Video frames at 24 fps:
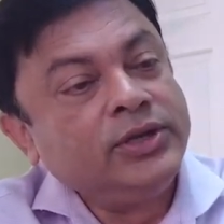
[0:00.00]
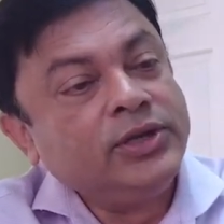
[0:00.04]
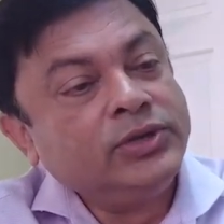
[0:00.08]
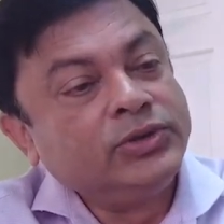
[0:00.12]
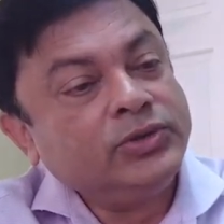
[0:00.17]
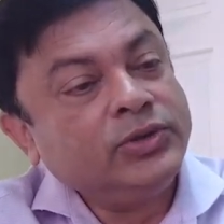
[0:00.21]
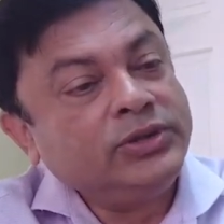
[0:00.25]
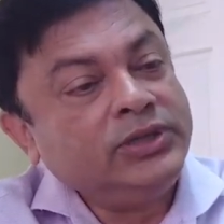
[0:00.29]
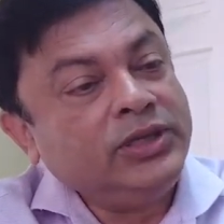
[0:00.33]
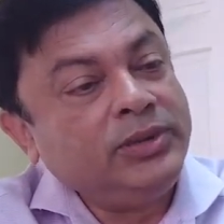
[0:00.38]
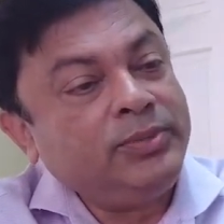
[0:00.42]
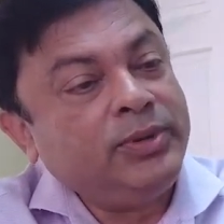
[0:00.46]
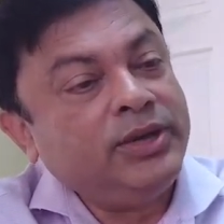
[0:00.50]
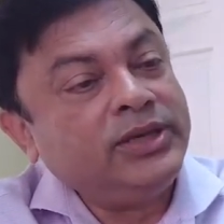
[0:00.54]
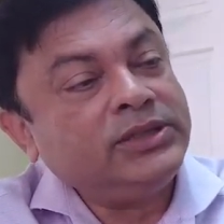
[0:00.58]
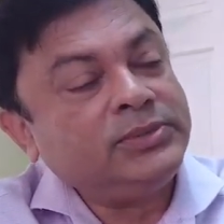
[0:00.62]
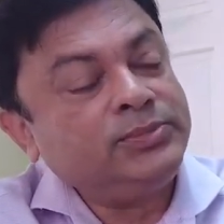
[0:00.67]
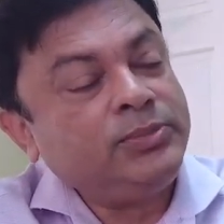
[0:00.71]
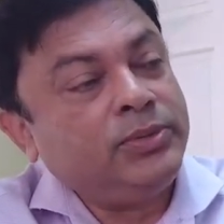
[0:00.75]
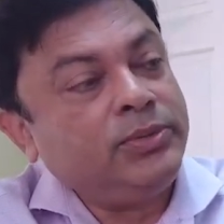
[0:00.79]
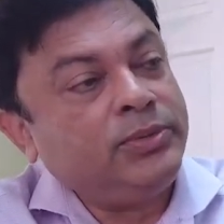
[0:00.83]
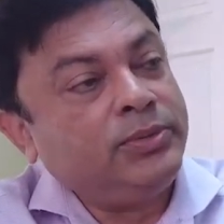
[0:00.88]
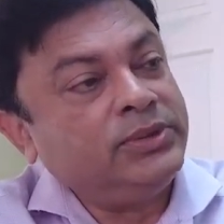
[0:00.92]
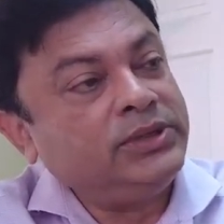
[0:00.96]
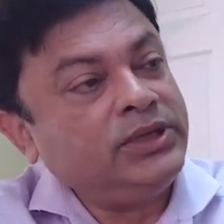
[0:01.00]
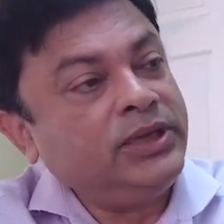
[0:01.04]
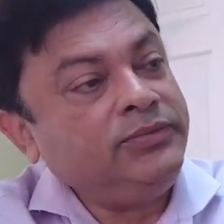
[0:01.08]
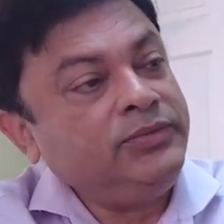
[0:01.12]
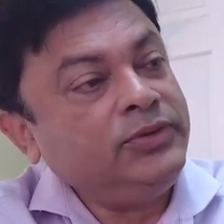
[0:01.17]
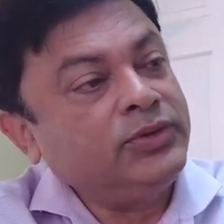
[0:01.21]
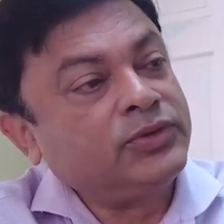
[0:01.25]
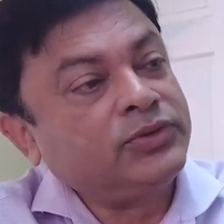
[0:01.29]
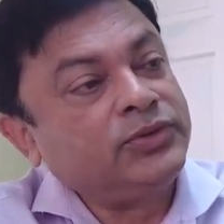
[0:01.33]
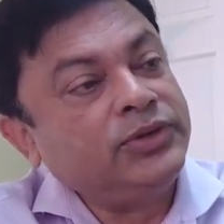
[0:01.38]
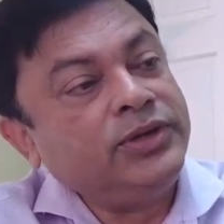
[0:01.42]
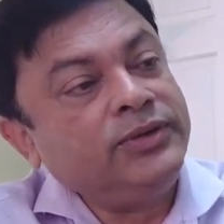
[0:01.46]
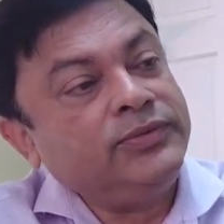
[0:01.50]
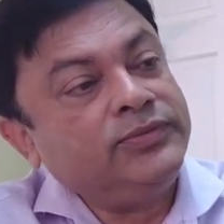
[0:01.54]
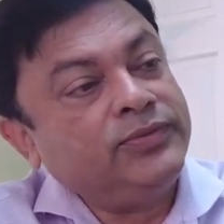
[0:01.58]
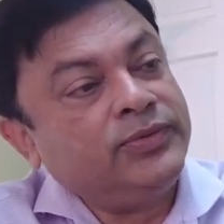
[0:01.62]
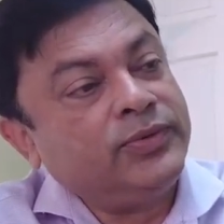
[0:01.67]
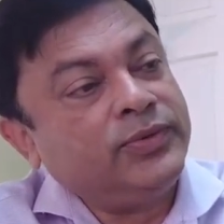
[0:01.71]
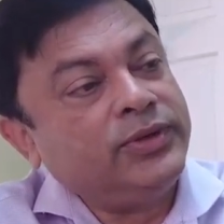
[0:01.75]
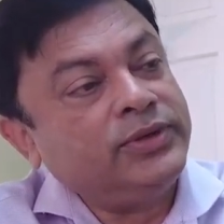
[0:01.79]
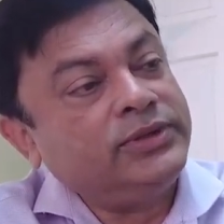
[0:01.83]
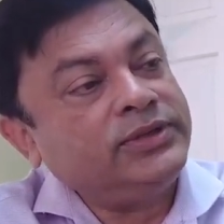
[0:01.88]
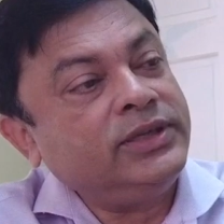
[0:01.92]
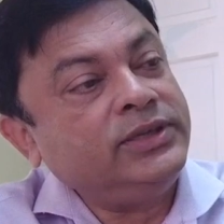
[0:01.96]
So it depends upon it. If you screen
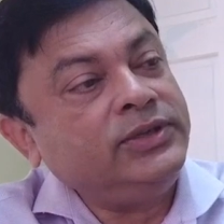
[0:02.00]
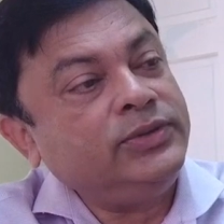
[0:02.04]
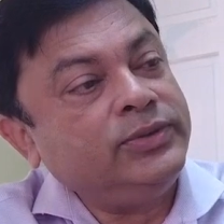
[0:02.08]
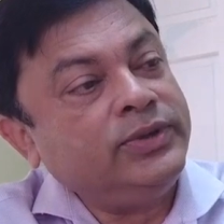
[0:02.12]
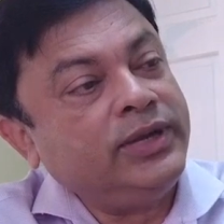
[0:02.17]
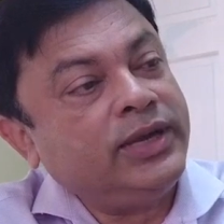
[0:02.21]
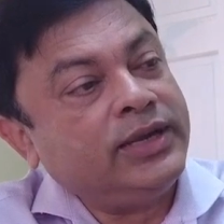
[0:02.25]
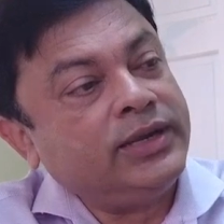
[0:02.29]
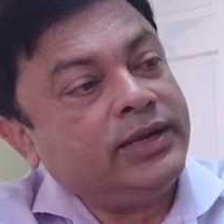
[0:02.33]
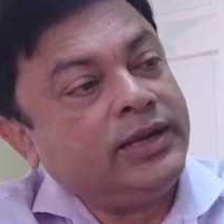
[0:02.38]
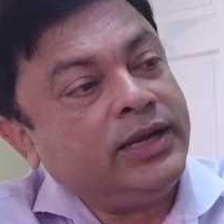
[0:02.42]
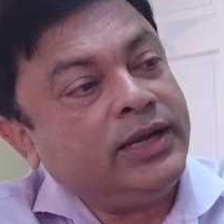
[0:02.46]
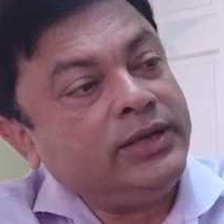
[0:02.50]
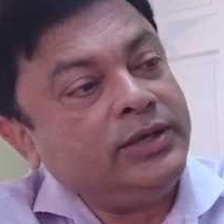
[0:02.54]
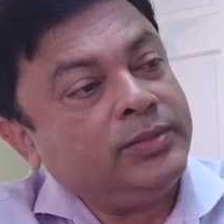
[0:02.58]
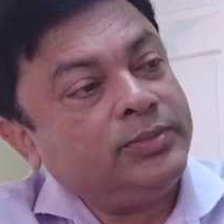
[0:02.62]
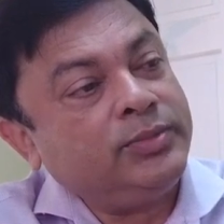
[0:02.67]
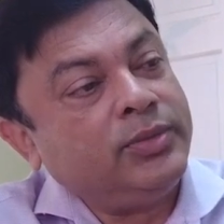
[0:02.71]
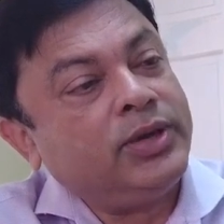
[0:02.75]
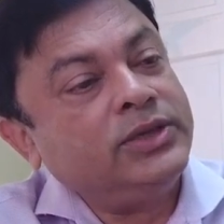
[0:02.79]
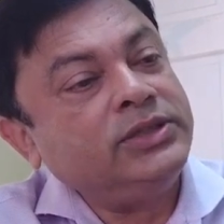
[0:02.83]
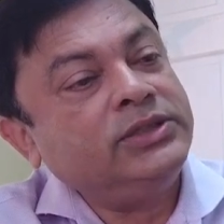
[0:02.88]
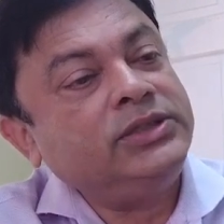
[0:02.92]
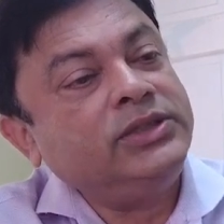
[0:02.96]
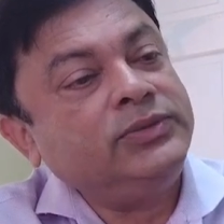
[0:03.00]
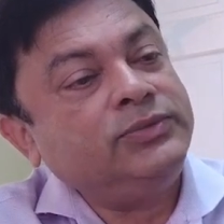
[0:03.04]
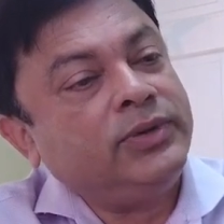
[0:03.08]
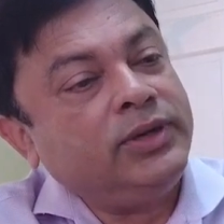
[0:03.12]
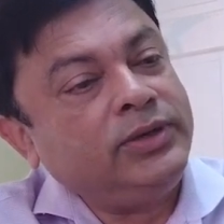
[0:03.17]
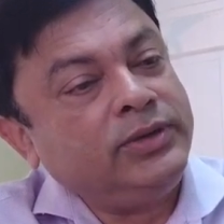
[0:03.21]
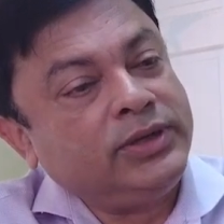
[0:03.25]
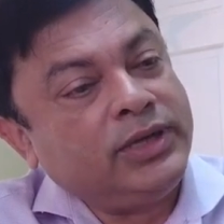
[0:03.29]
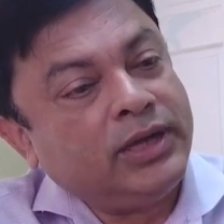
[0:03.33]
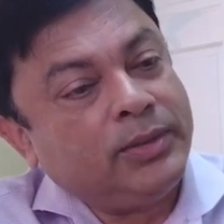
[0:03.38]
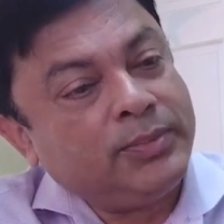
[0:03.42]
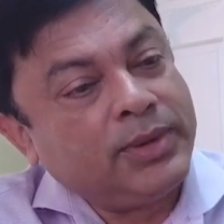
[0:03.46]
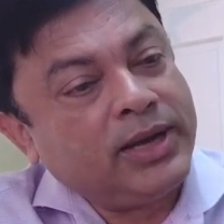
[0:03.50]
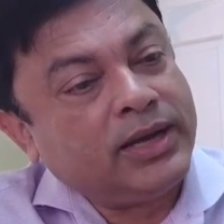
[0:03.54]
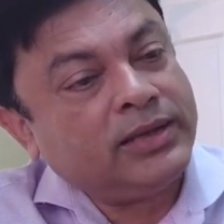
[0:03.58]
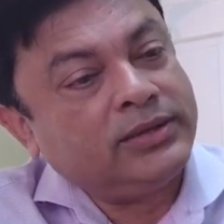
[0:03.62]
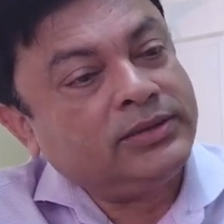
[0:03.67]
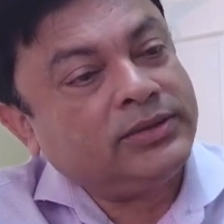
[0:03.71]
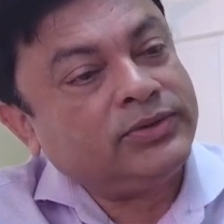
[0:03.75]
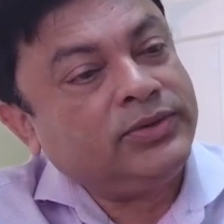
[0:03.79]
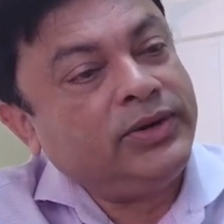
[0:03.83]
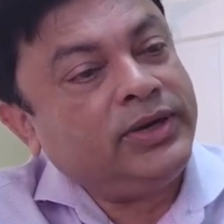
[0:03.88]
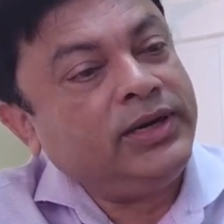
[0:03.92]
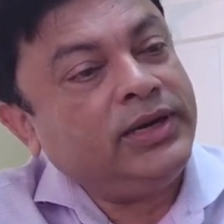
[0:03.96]
first and you're positive, well, you get back a
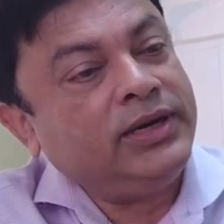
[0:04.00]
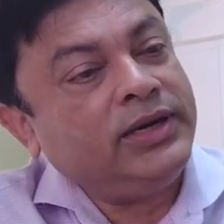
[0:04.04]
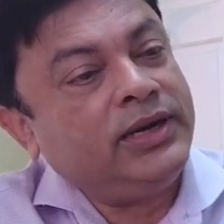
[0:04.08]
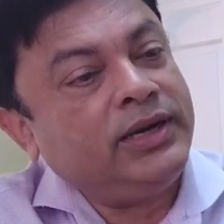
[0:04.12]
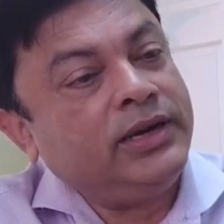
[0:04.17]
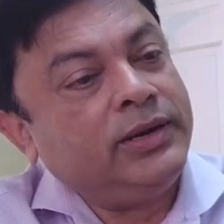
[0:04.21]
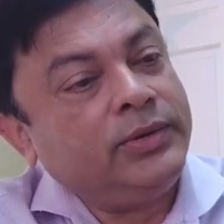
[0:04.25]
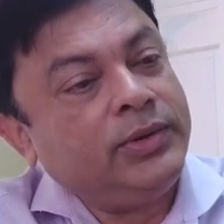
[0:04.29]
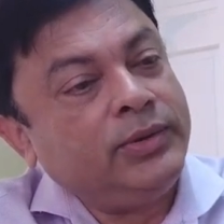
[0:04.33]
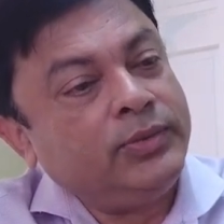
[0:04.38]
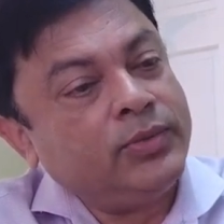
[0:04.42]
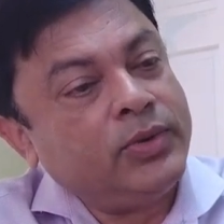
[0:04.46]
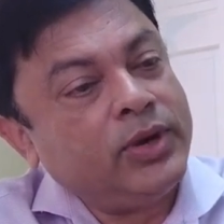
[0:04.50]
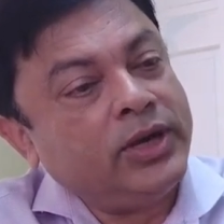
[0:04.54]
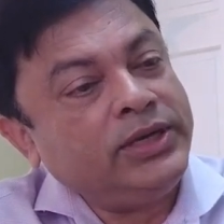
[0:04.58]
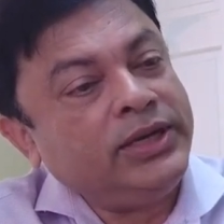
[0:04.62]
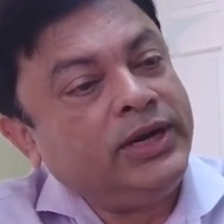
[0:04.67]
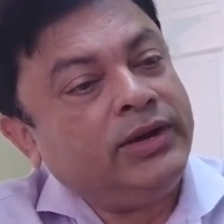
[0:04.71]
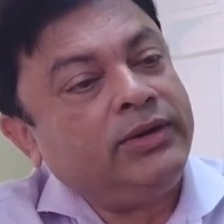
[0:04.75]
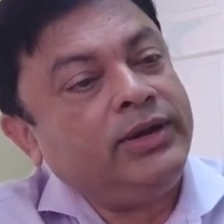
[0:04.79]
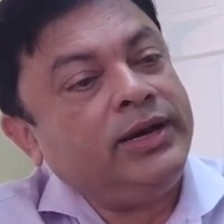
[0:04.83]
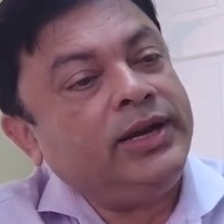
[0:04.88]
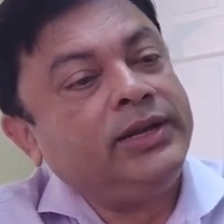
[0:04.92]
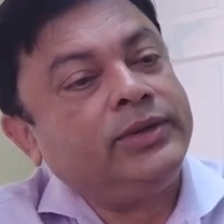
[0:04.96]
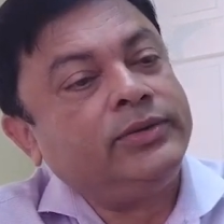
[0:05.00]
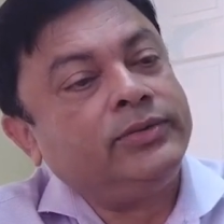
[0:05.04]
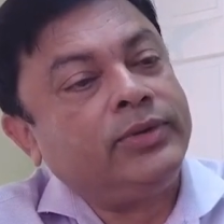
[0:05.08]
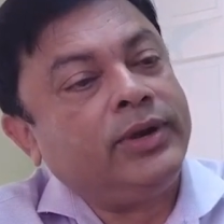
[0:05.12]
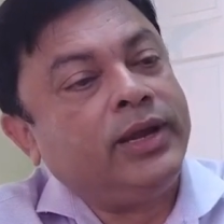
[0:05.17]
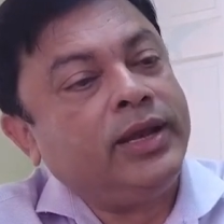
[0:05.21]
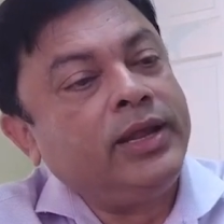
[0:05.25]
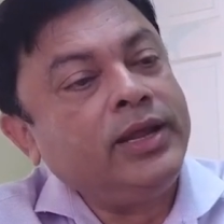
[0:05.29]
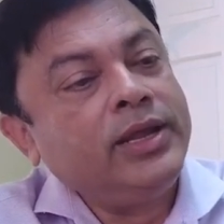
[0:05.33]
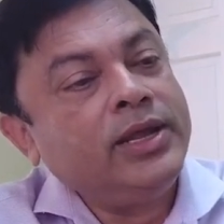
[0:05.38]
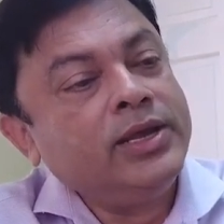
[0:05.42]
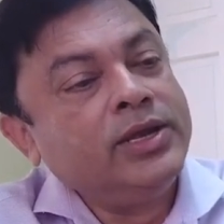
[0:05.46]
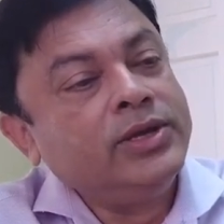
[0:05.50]
screening and 1 year later on.